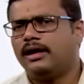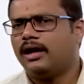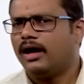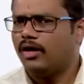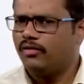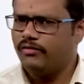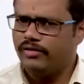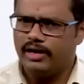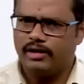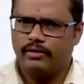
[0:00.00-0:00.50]

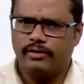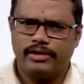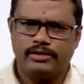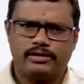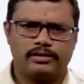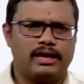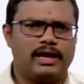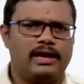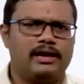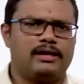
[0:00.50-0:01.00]
how we are going
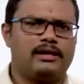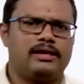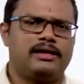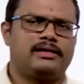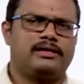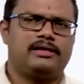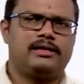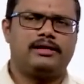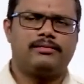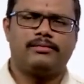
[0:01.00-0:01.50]
to
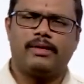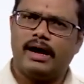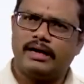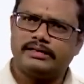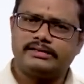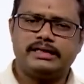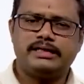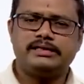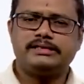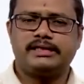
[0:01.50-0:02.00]
calculate the
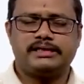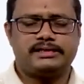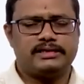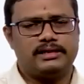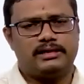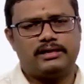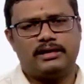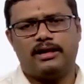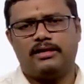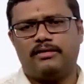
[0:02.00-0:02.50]
masses,
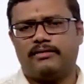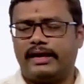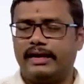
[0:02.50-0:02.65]
etc.,